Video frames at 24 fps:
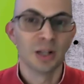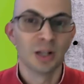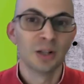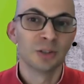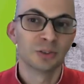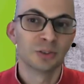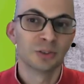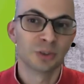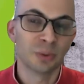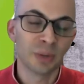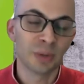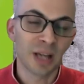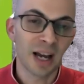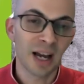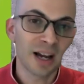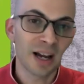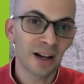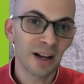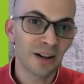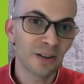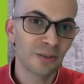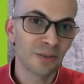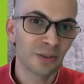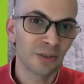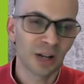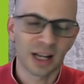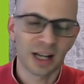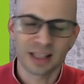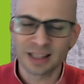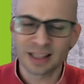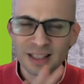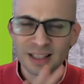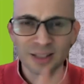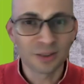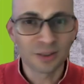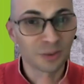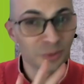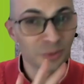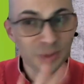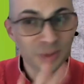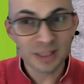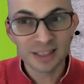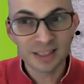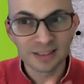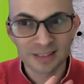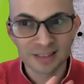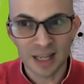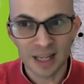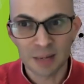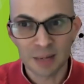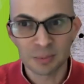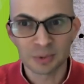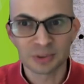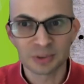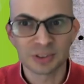So we have, I think, 3 examples